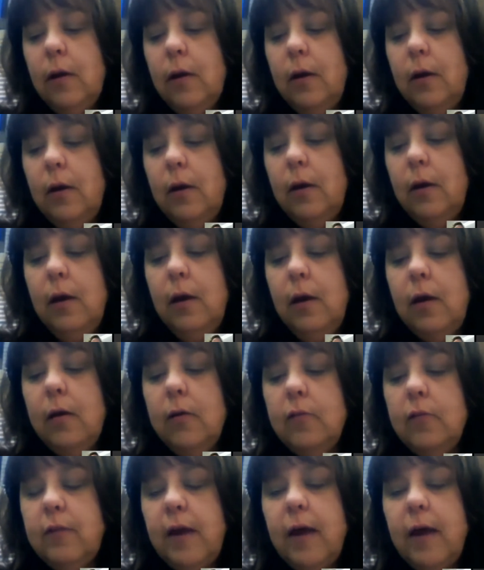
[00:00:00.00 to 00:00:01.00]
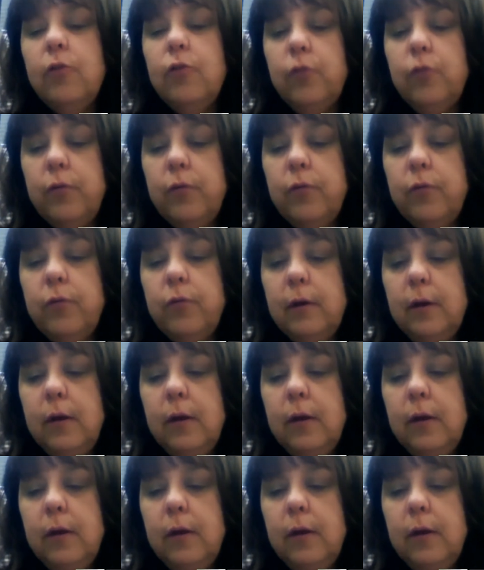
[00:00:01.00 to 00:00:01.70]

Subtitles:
and not as data driven.